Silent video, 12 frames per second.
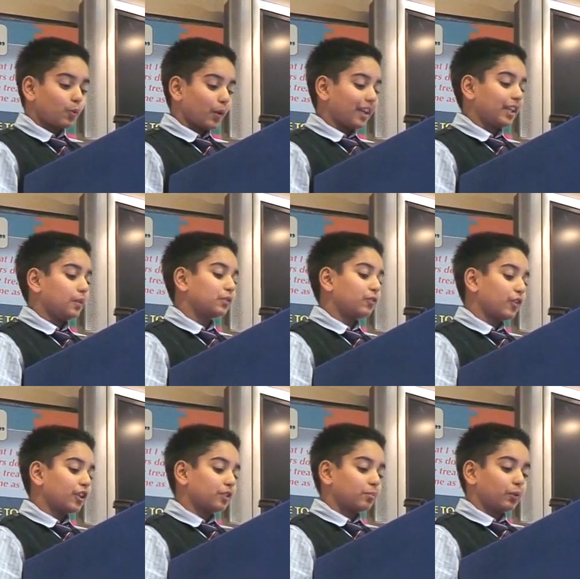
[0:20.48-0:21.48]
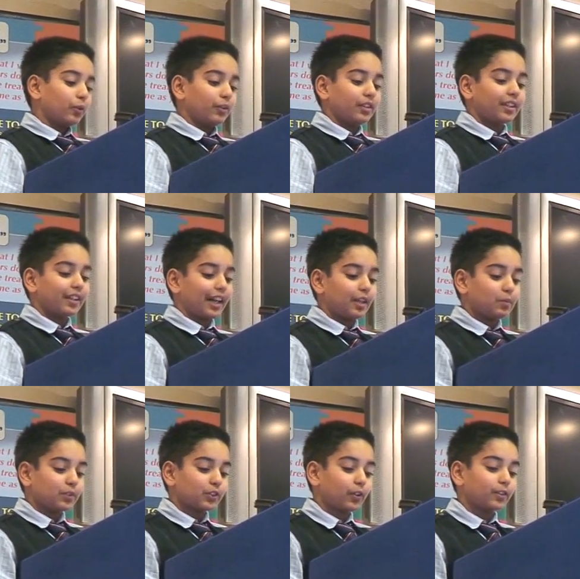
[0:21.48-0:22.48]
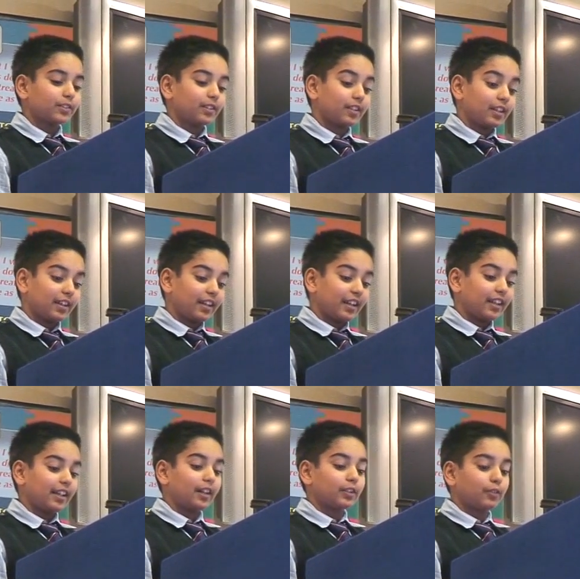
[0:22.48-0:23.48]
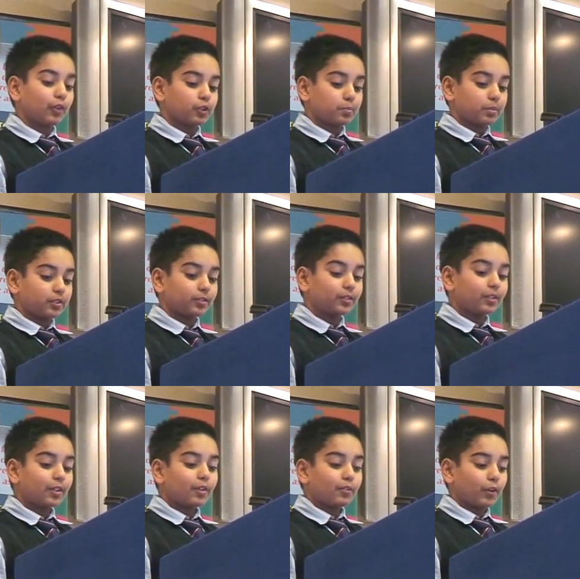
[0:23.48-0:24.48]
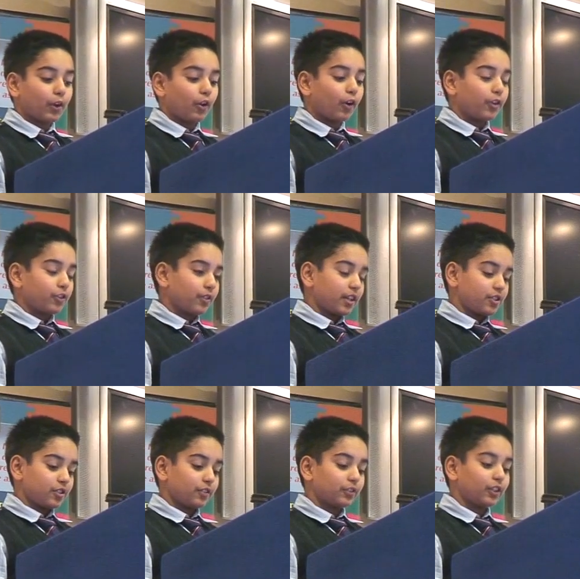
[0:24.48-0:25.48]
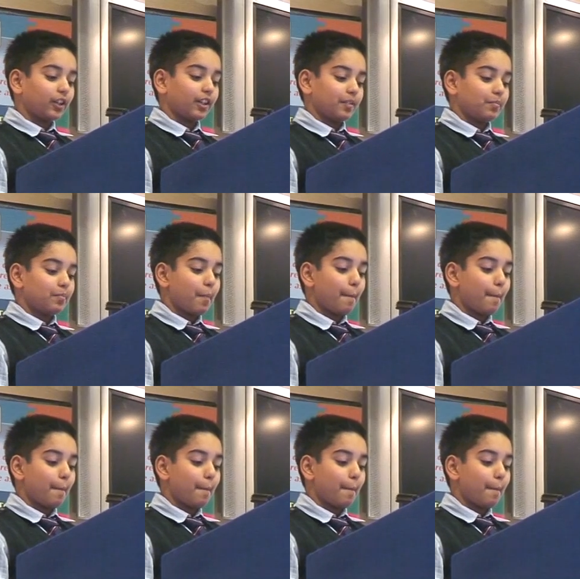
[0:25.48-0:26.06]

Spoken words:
When he was first born, Callum was constantly in and out of hospital for a long duration of time.